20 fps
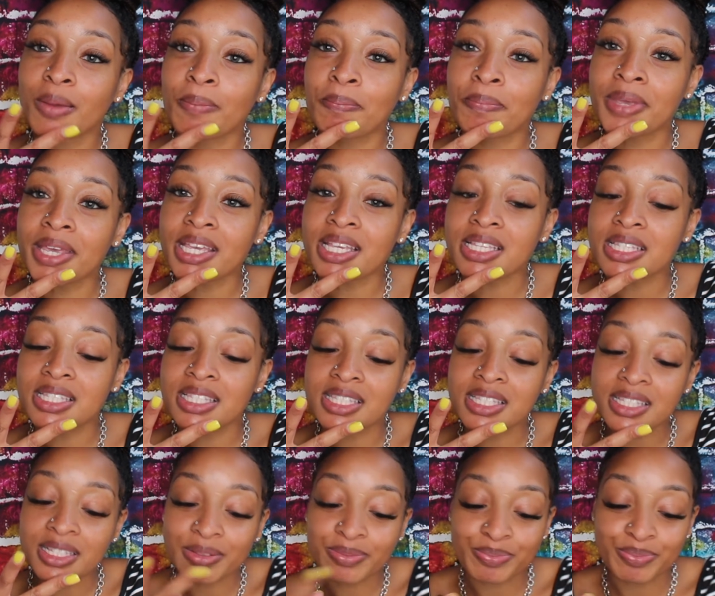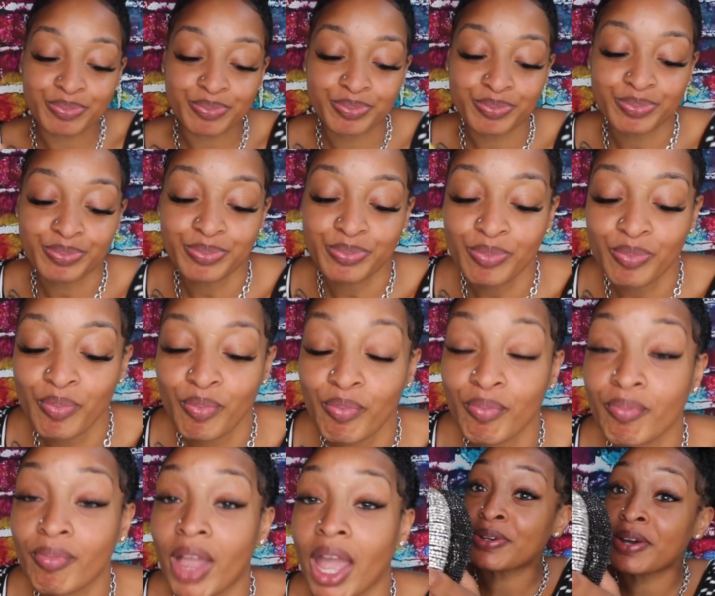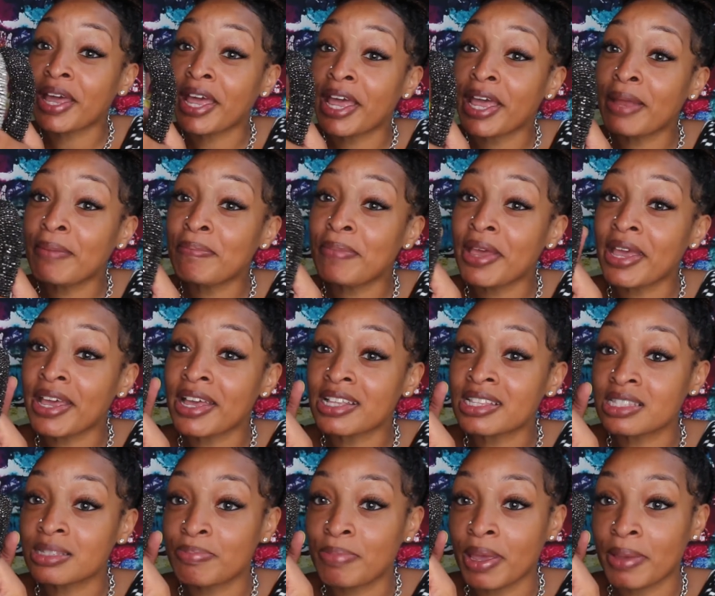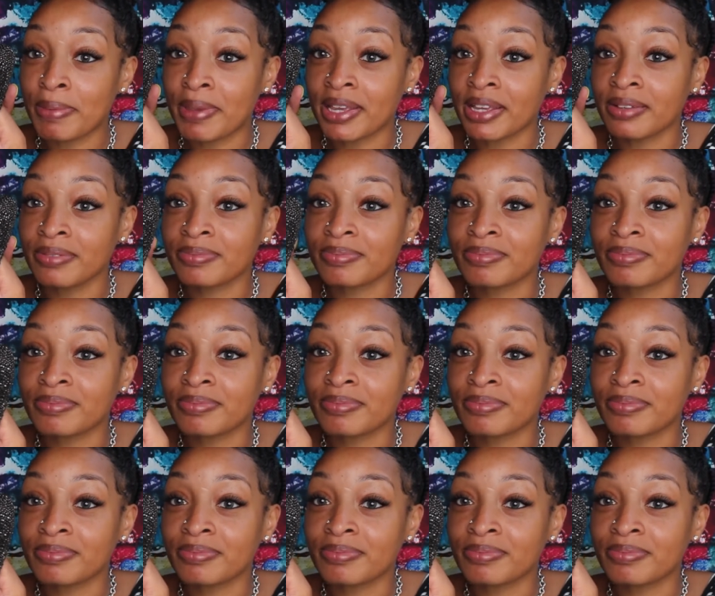Peace. Your headbands, baby.